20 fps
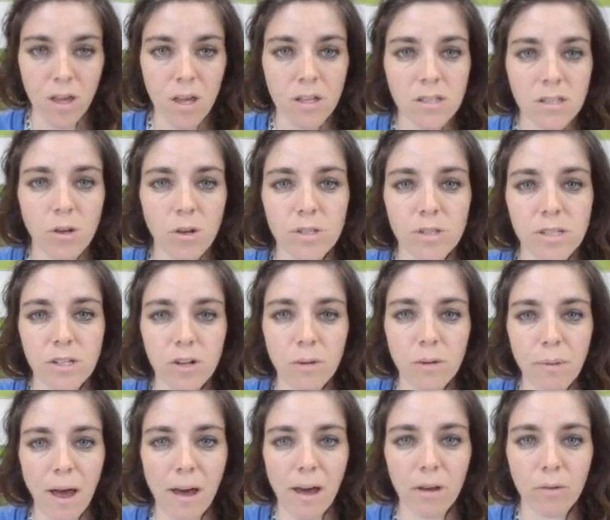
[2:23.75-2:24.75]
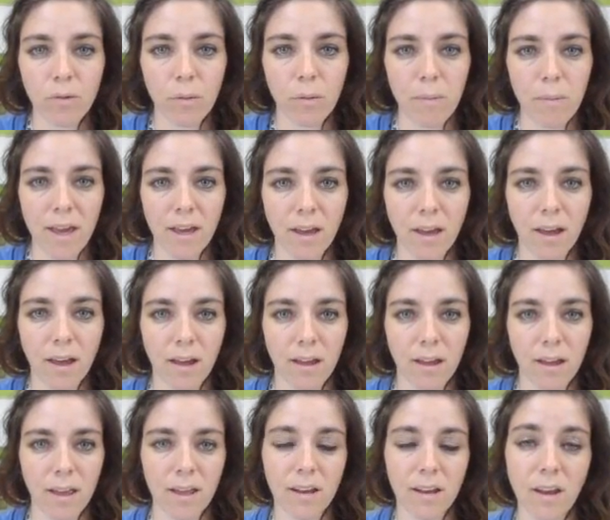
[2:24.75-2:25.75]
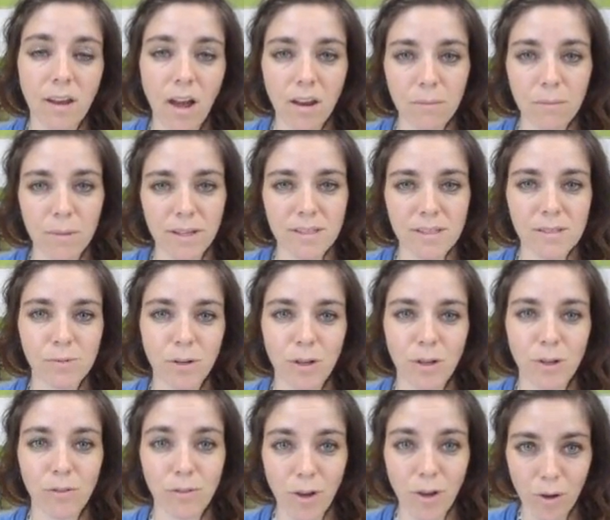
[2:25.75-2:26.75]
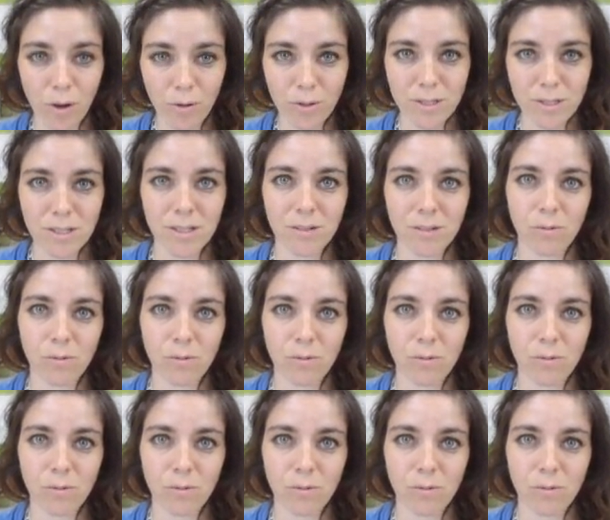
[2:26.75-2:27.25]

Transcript: So the secret ballot will make uh, it anonymous when you vote,